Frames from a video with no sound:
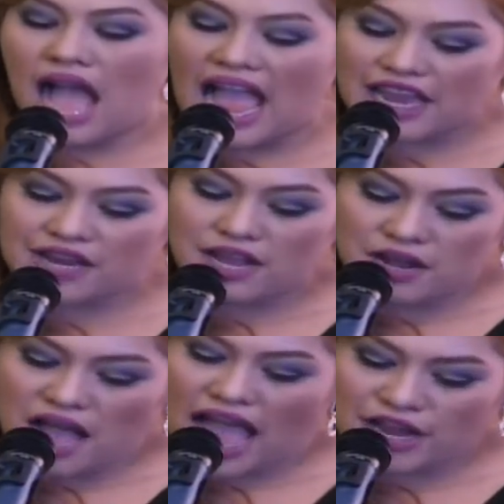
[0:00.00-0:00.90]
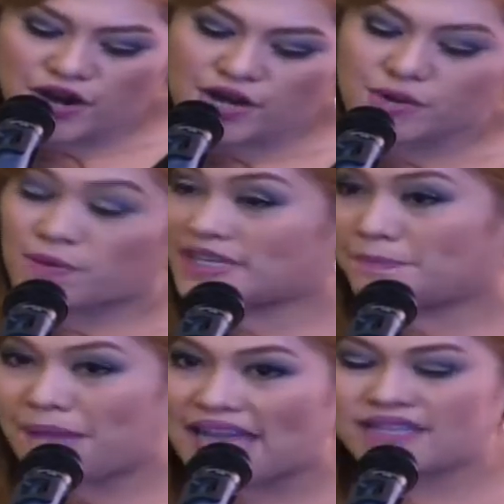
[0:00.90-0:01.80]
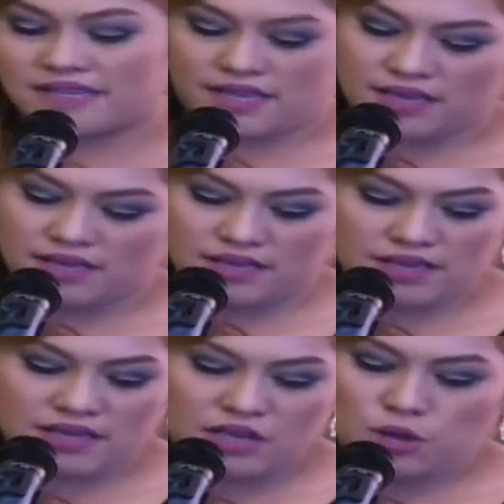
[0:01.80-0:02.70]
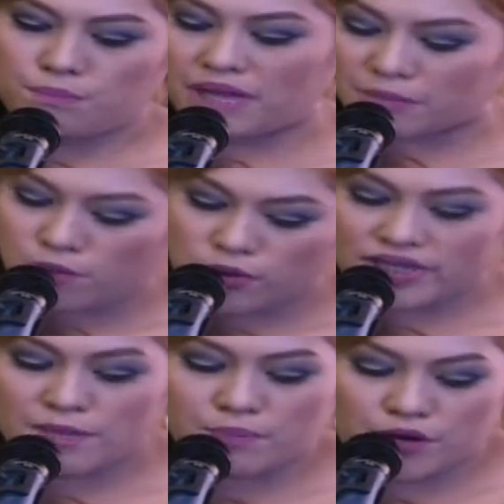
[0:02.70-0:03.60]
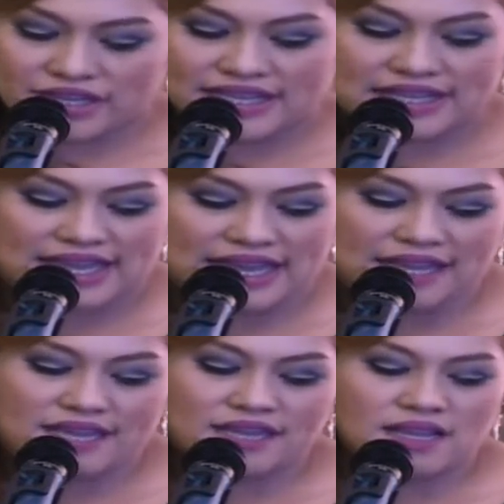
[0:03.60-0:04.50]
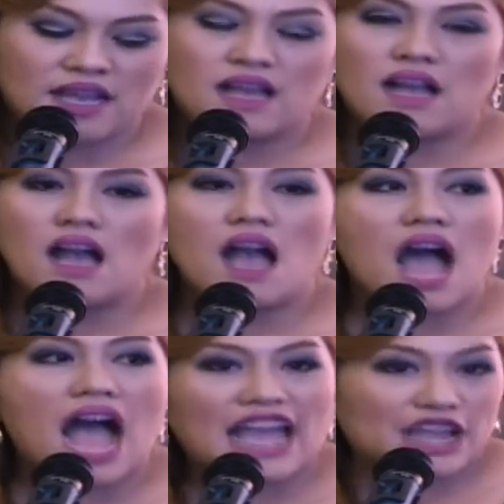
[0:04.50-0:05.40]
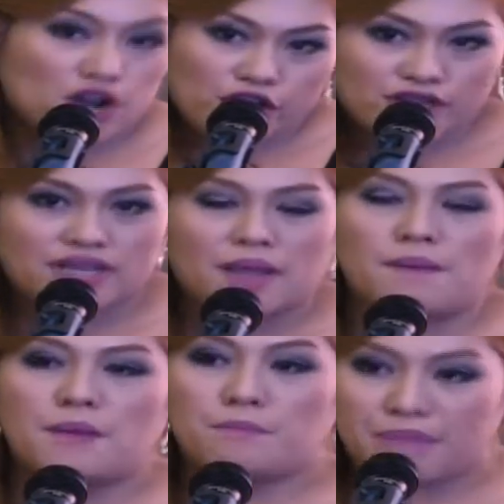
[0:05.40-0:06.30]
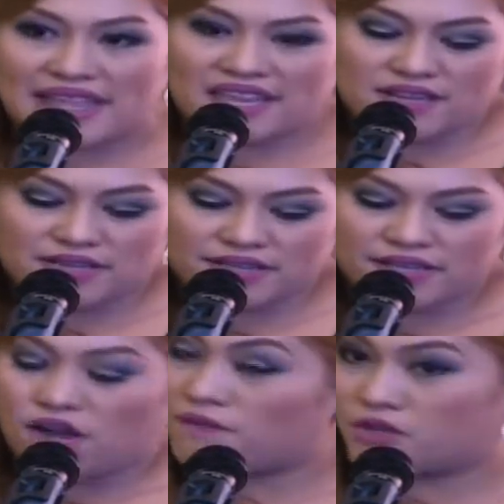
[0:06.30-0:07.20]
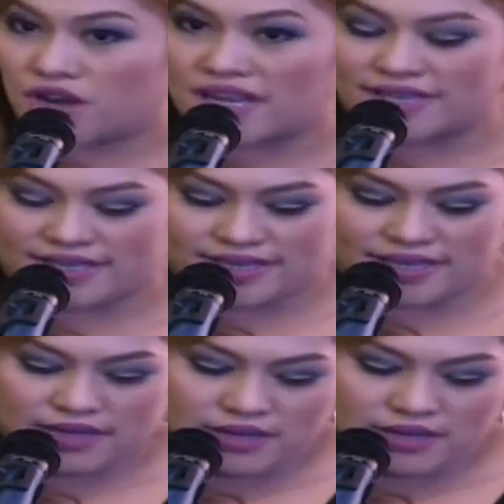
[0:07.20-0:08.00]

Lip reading: I earned respect, but most importantly, I earned millions of trust.